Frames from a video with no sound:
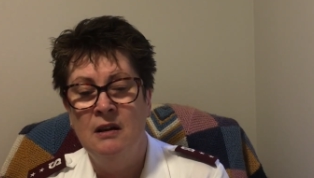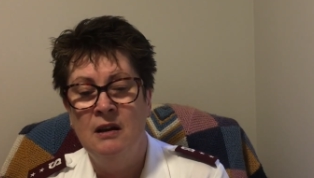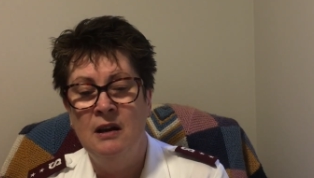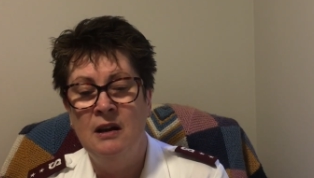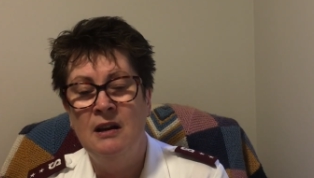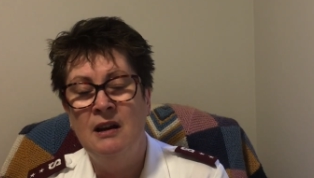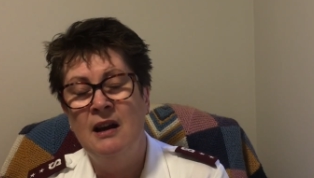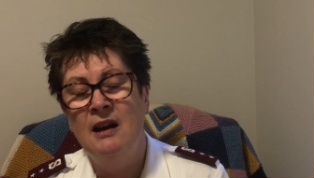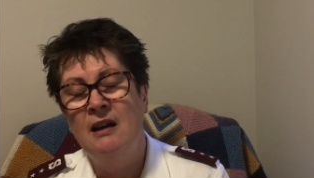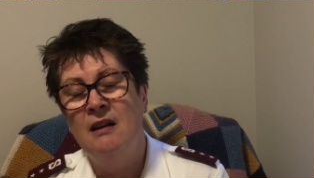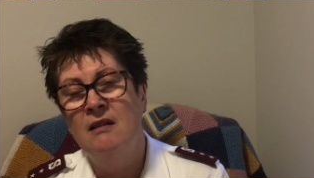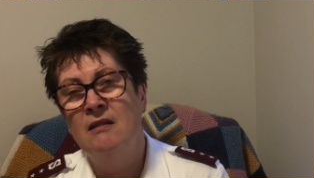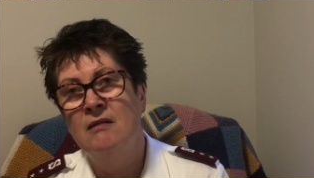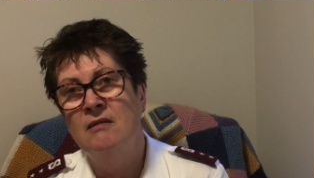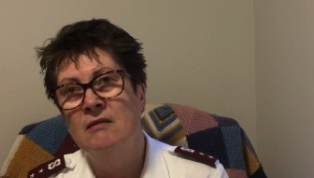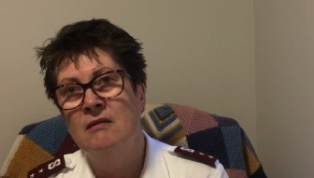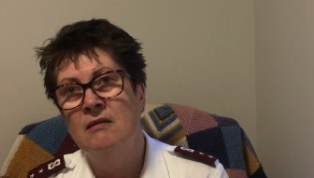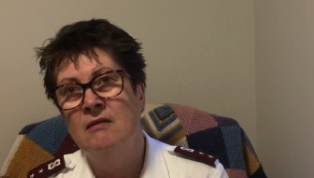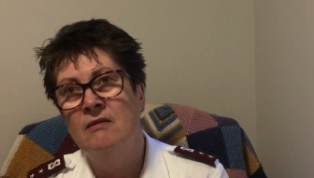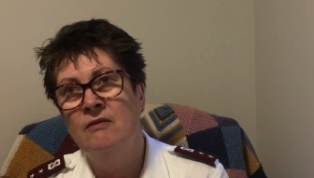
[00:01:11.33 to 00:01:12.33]
In
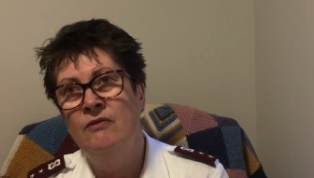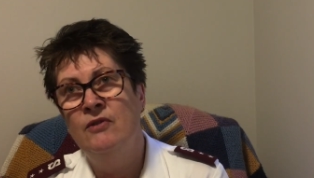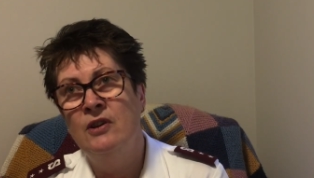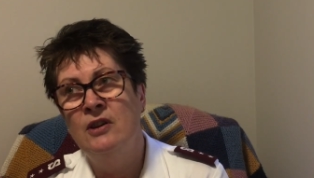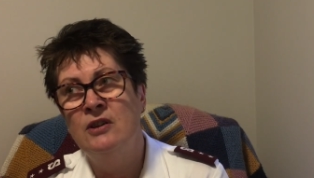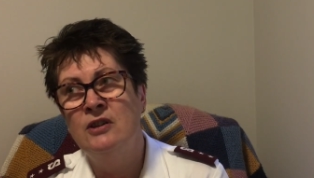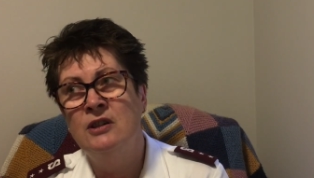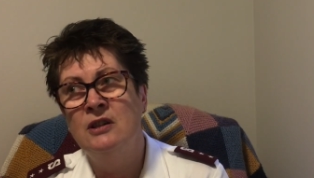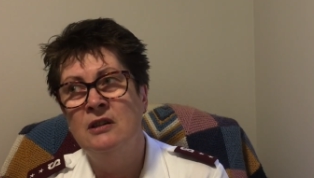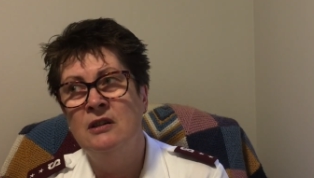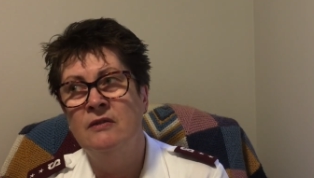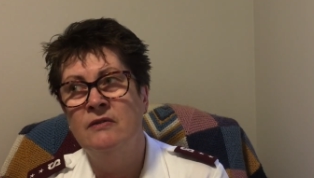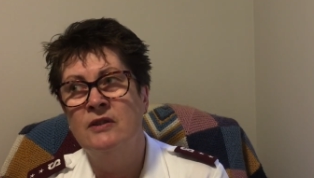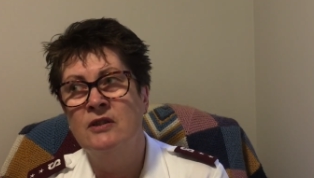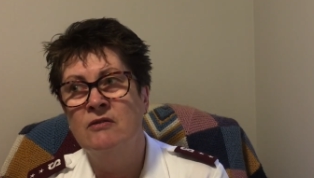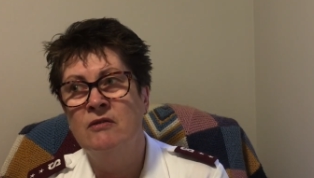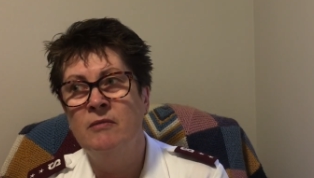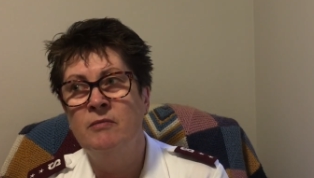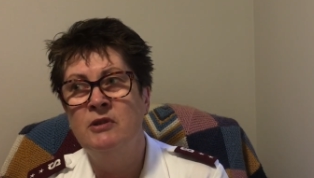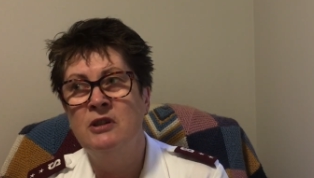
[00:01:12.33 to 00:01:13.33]
our version of
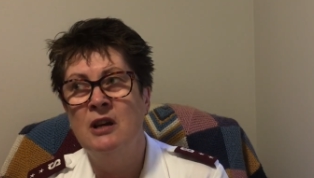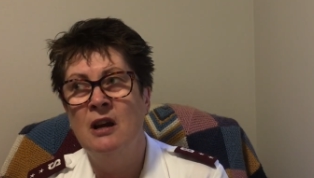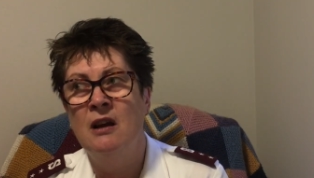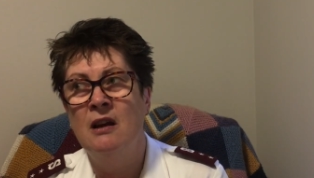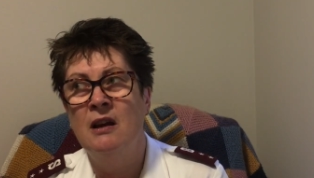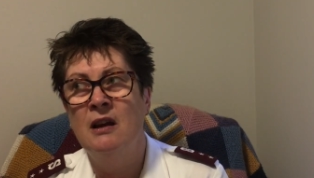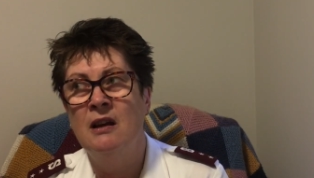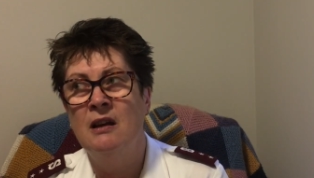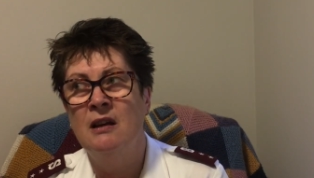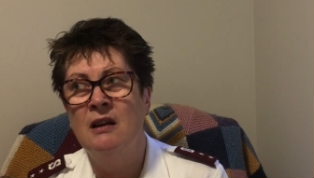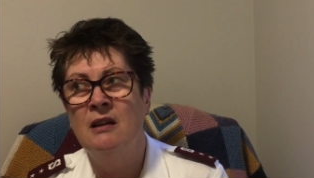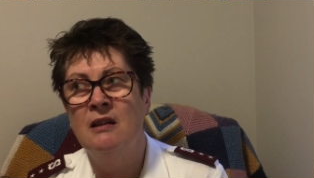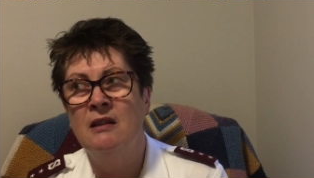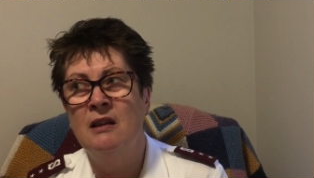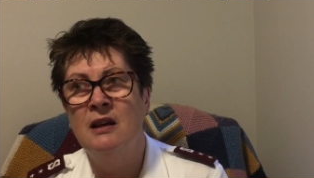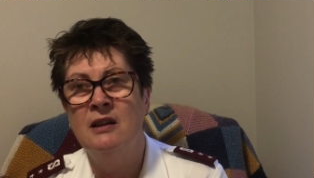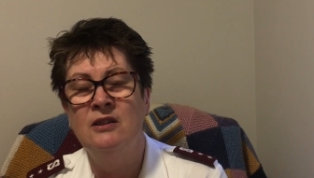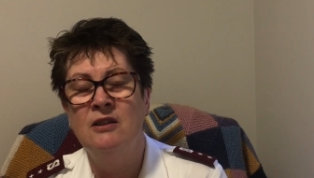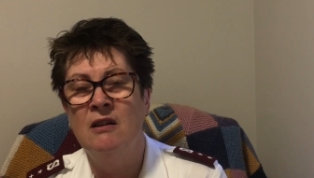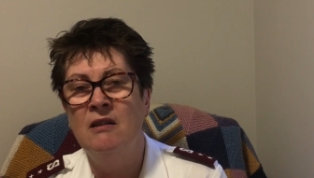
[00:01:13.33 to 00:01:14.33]
Scripture,
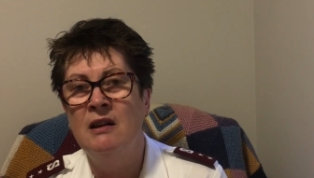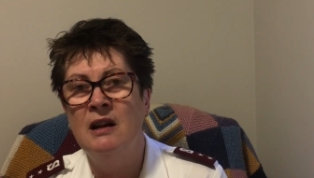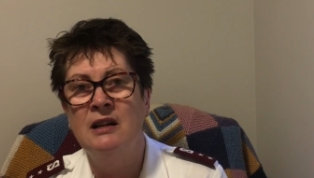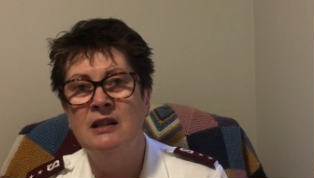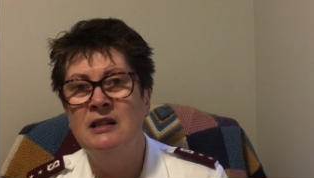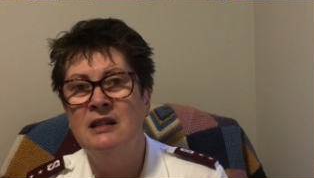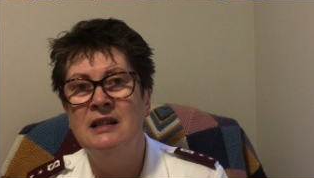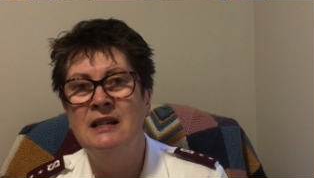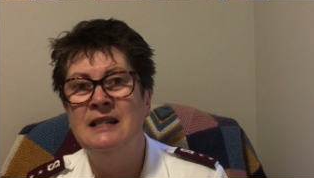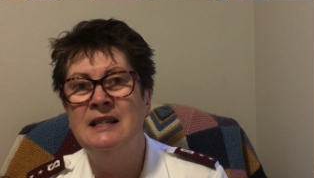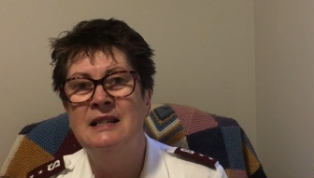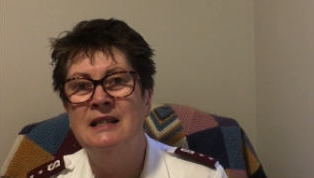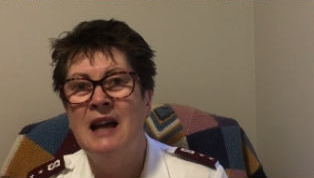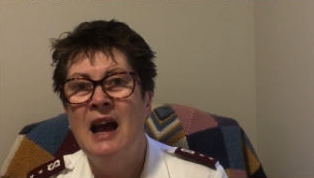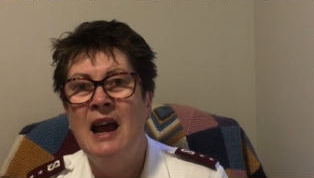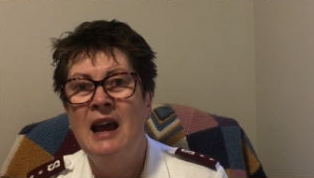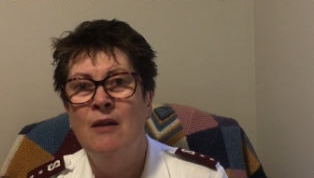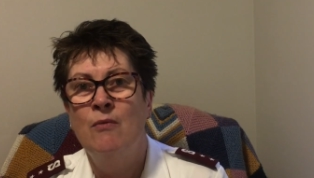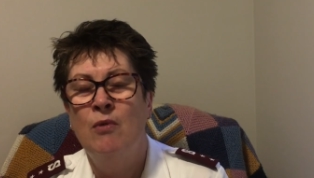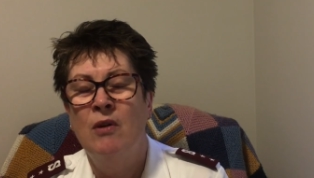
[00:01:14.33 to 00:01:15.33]
they don't actually
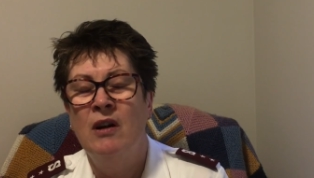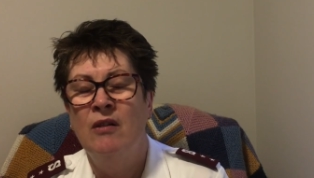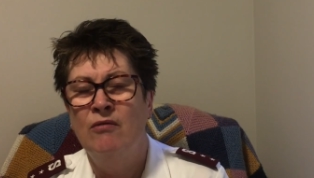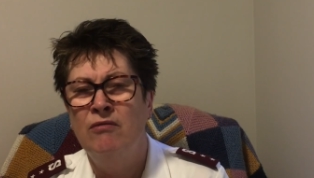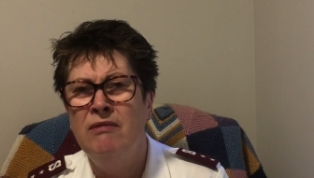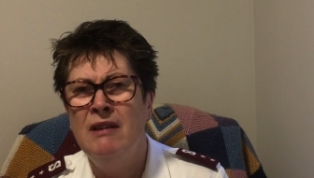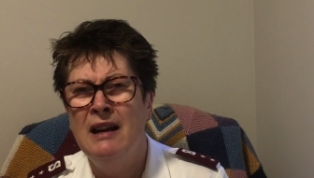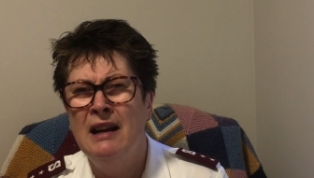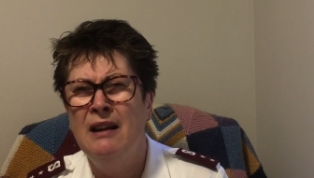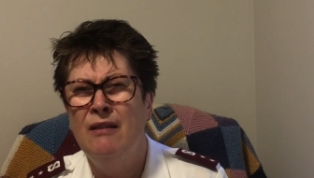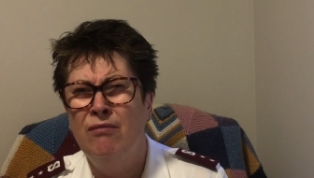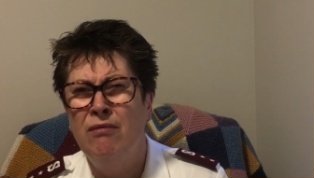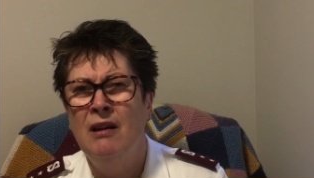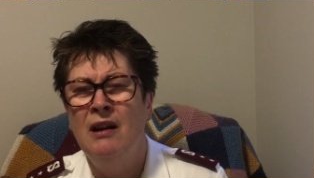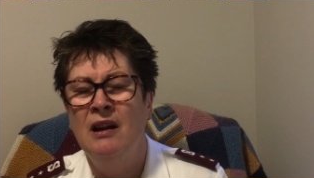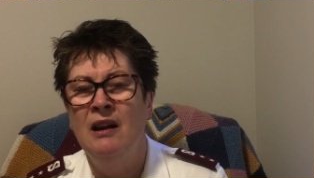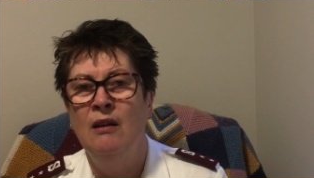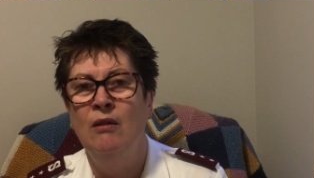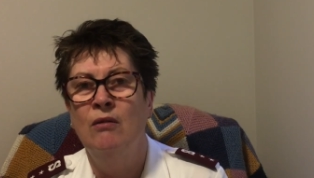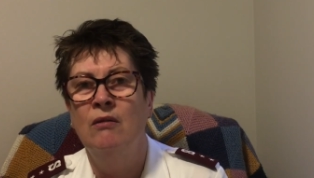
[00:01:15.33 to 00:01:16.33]
say what it really,
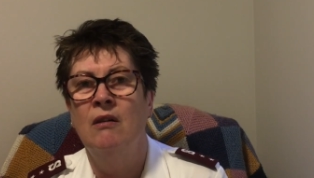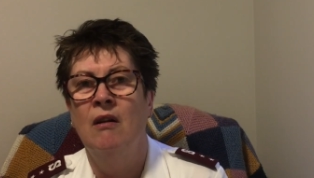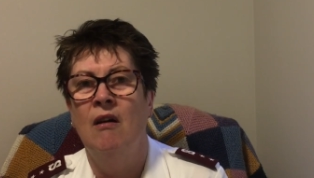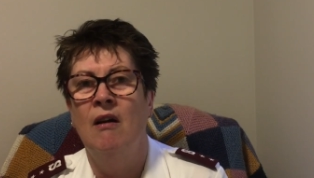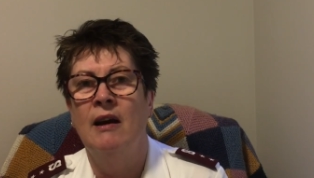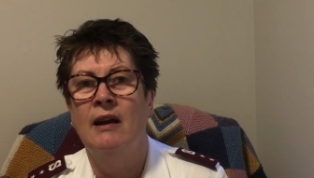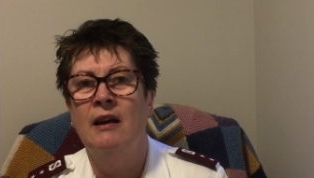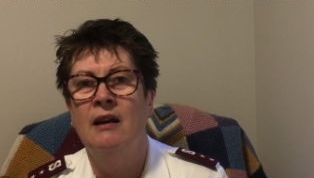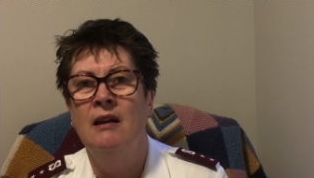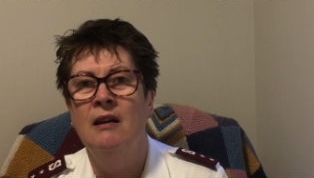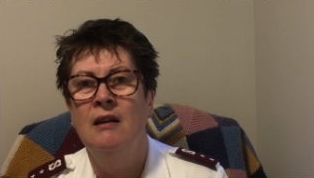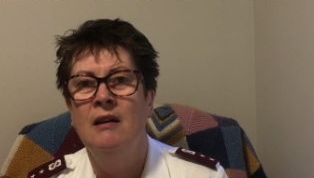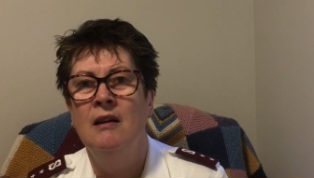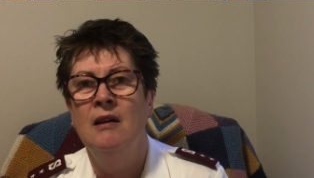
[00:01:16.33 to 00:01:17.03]
really looked like